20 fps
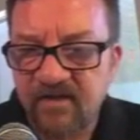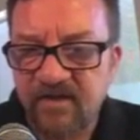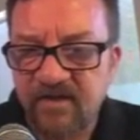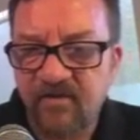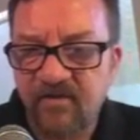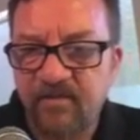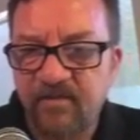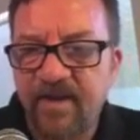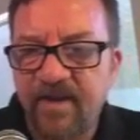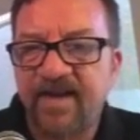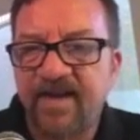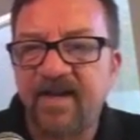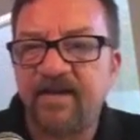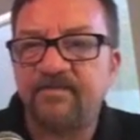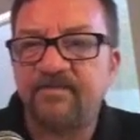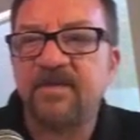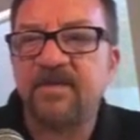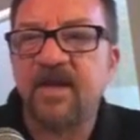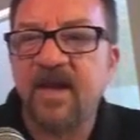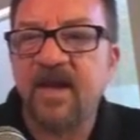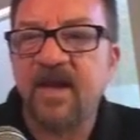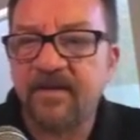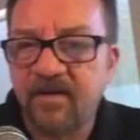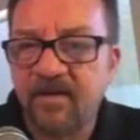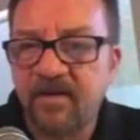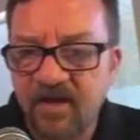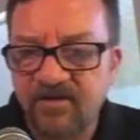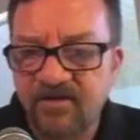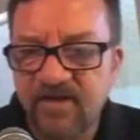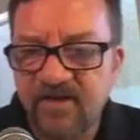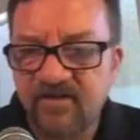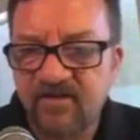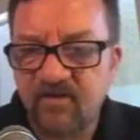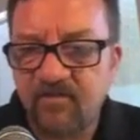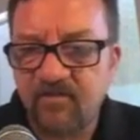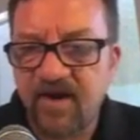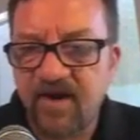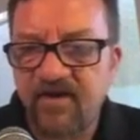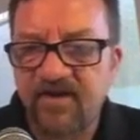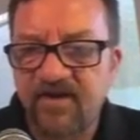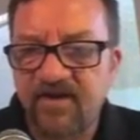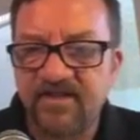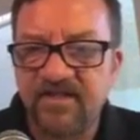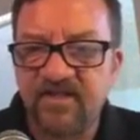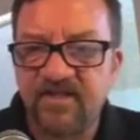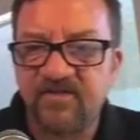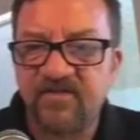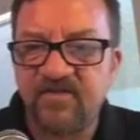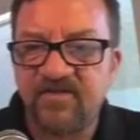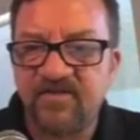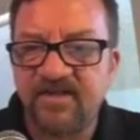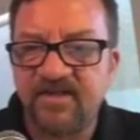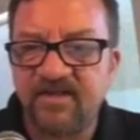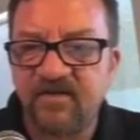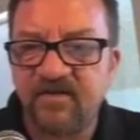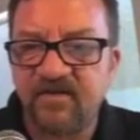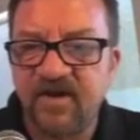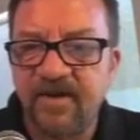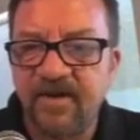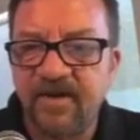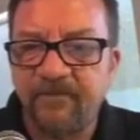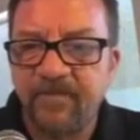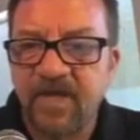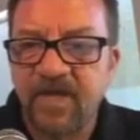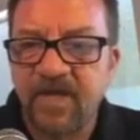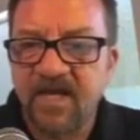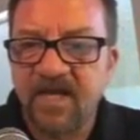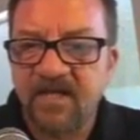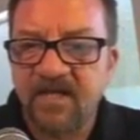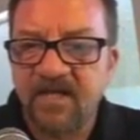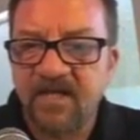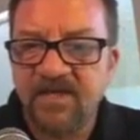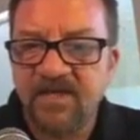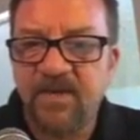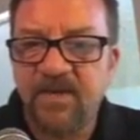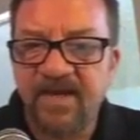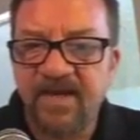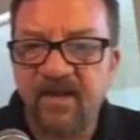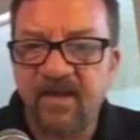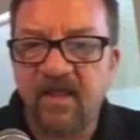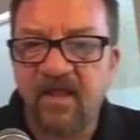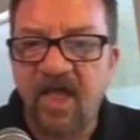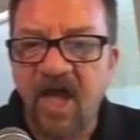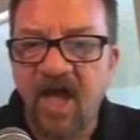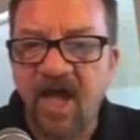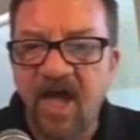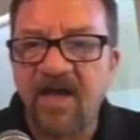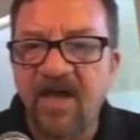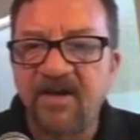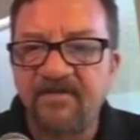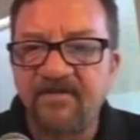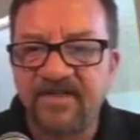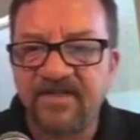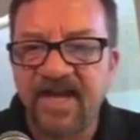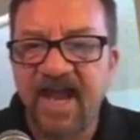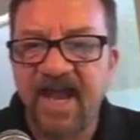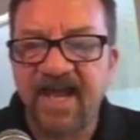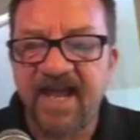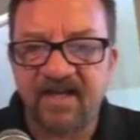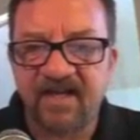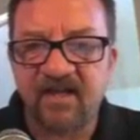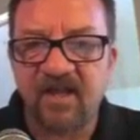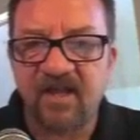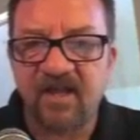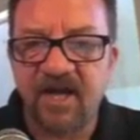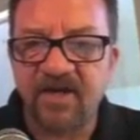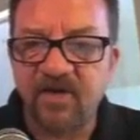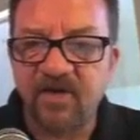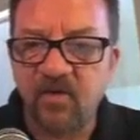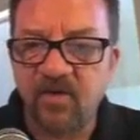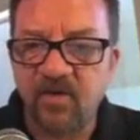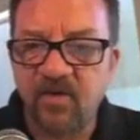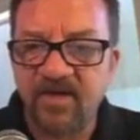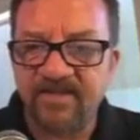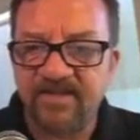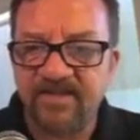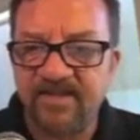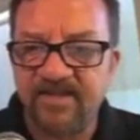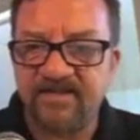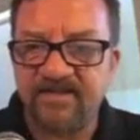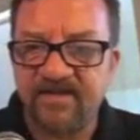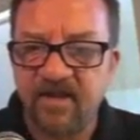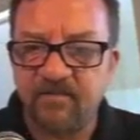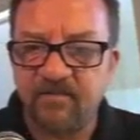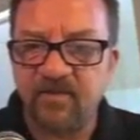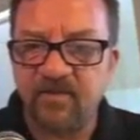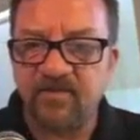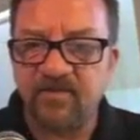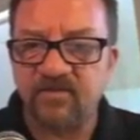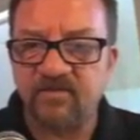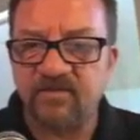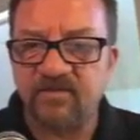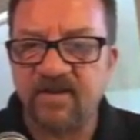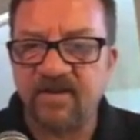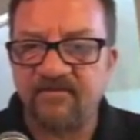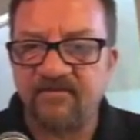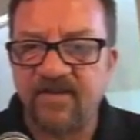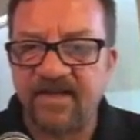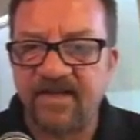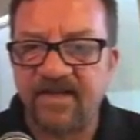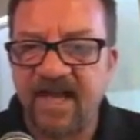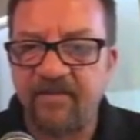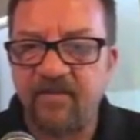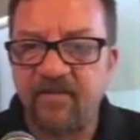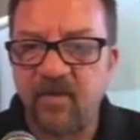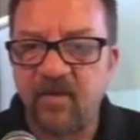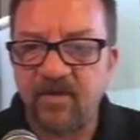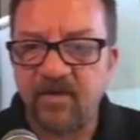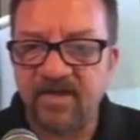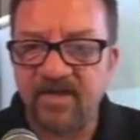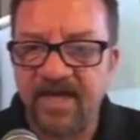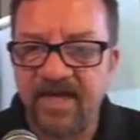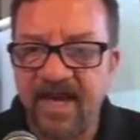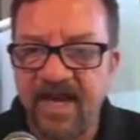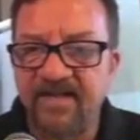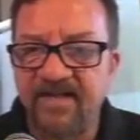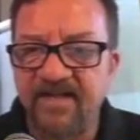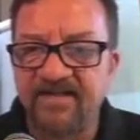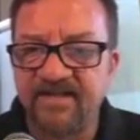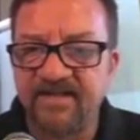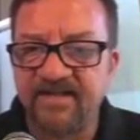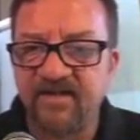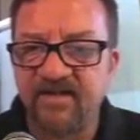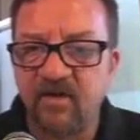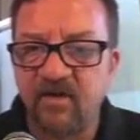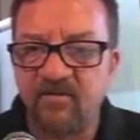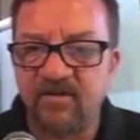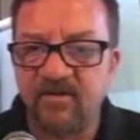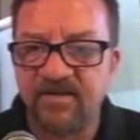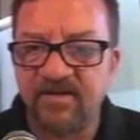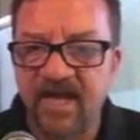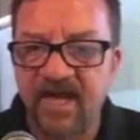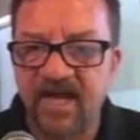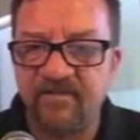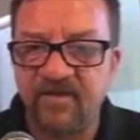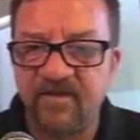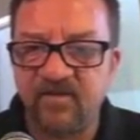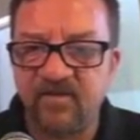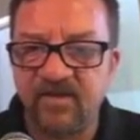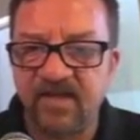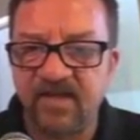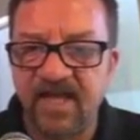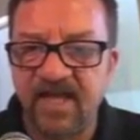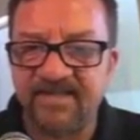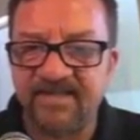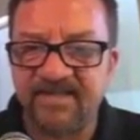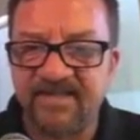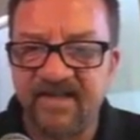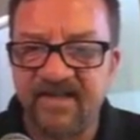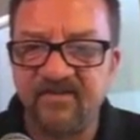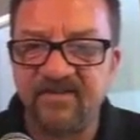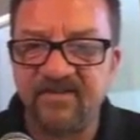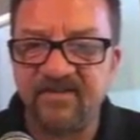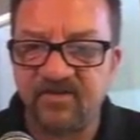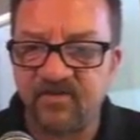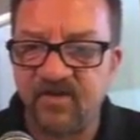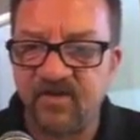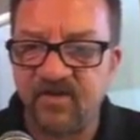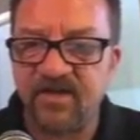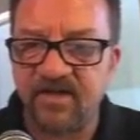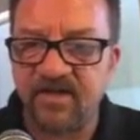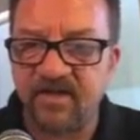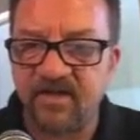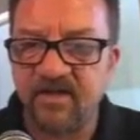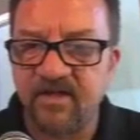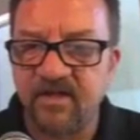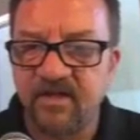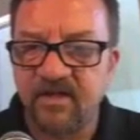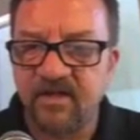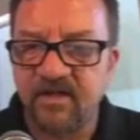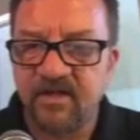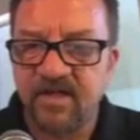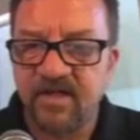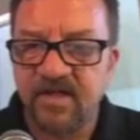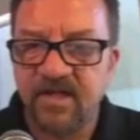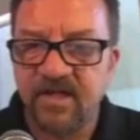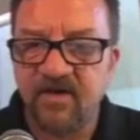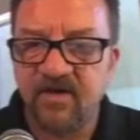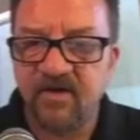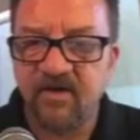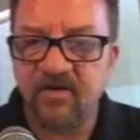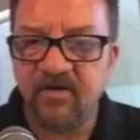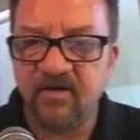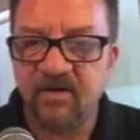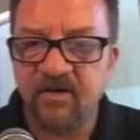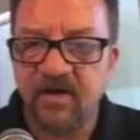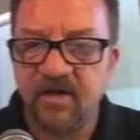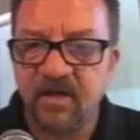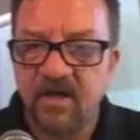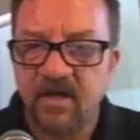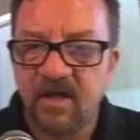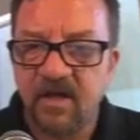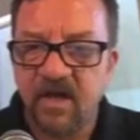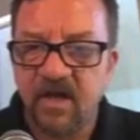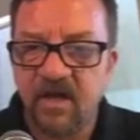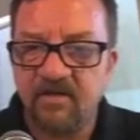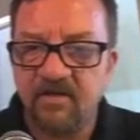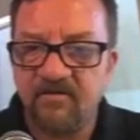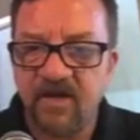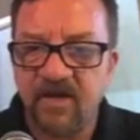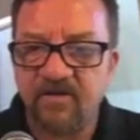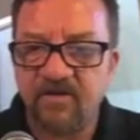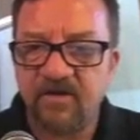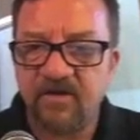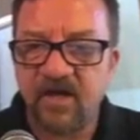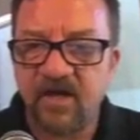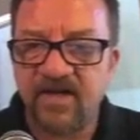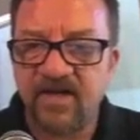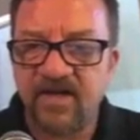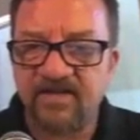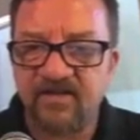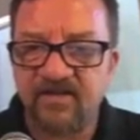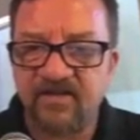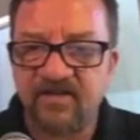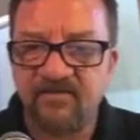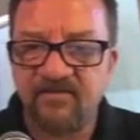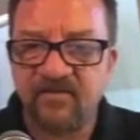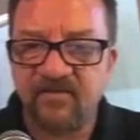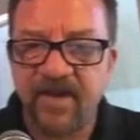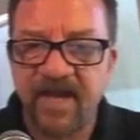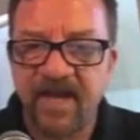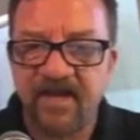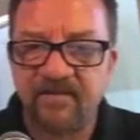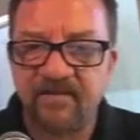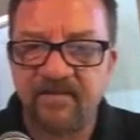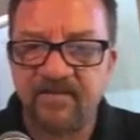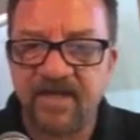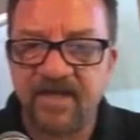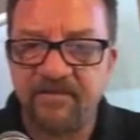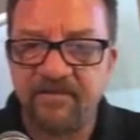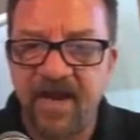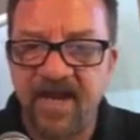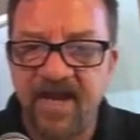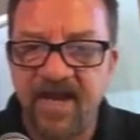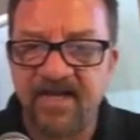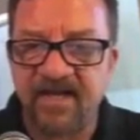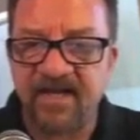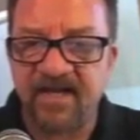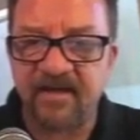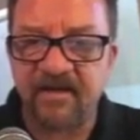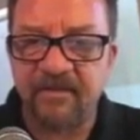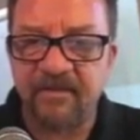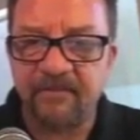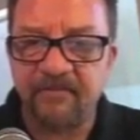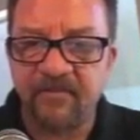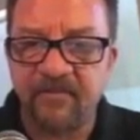looking for backups, and contracts with buyer contingencies, all right? You get a lot of static, a lot of noise in these numbers and stuff like that. But what you can sit there over time is realize there is a trend here of under contracts, looking for backups, and pending,